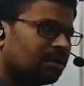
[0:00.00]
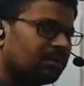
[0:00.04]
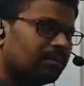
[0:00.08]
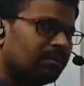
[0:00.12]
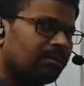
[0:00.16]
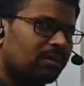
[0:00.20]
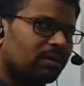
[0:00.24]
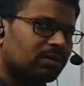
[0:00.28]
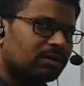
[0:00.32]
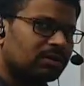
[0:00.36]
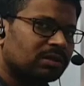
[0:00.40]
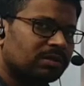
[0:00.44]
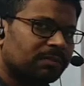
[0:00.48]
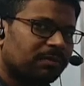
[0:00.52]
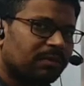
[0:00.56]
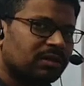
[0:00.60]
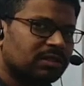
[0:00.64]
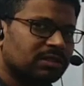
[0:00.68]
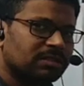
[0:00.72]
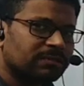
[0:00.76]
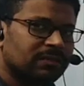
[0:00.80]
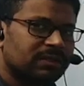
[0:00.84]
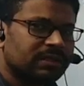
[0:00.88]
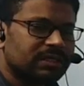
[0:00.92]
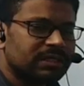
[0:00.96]
Both
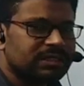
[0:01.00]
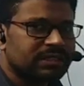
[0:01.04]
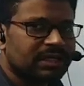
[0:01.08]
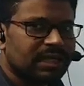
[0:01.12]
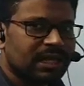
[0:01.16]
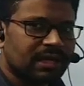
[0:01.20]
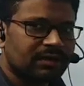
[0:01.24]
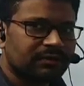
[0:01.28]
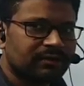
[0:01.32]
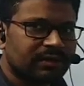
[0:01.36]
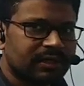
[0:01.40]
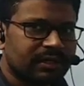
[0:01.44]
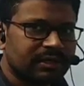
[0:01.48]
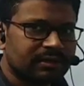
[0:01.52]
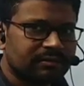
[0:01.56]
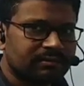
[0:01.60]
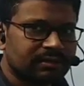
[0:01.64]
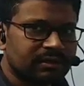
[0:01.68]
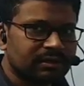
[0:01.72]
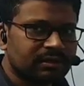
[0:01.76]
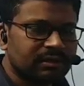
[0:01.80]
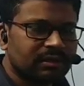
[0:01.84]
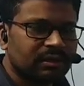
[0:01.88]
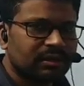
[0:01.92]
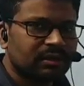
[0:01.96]
possibilities they have written.
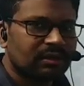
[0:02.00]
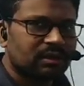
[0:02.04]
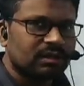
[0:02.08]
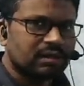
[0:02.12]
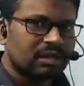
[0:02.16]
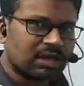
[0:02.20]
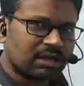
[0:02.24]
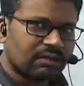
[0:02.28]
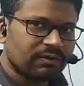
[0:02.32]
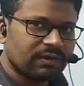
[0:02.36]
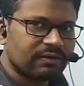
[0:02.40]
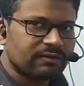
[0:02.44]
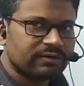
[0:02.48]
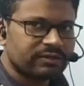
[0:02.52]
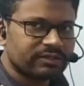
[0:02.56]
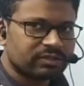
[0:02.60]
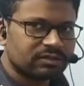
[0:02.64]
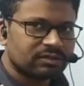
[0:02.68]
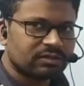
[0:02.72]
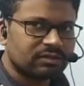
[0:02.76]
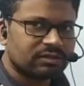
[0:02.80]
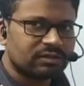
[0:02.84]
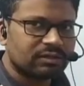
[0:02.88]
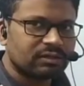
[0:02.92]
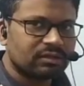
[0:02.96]
Now I will
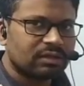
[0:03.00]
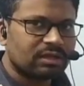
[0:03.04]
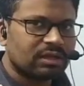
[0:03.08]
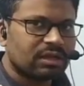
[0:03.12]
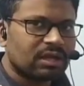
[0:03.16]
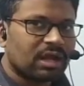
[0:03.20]
show.